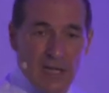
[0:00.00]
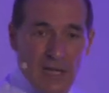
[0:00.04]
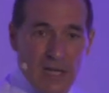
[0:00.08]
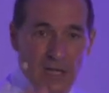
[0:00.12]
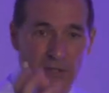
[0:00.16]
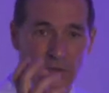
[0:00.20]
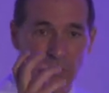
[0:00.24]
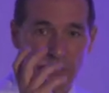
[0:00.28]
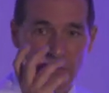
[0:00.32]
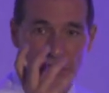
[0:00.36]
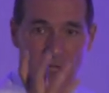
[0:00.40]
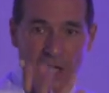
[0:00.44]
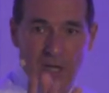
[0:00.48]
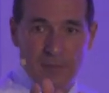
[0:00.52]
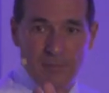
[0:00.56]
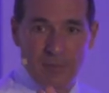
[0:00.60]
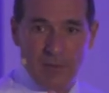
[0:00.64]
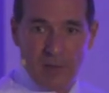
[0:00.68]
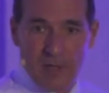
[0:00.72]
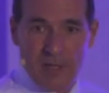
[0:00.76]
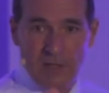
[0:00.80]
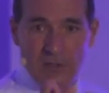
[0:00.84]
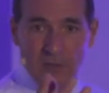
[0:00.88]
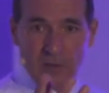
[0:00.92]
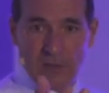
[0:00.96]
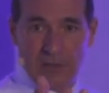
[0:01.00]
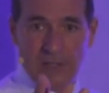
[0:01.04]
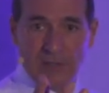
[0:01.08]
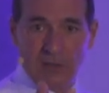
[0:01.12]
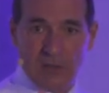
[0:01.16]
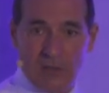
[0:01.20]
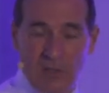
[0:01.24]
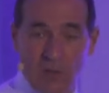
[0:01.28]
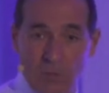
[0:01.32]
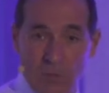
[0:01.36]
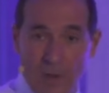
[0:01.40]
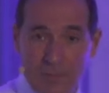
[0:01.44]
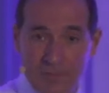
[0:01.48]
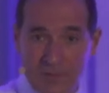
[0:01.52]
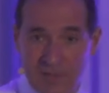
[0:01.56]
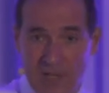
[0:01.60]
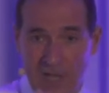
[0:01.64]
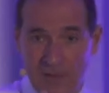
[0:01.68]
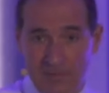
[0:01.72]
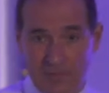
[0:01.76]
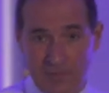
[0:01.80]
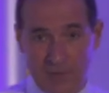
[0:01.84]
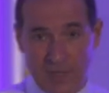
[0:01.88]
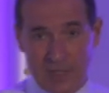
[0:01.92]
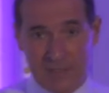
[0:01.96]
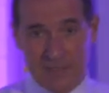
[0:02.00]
and you click on a website for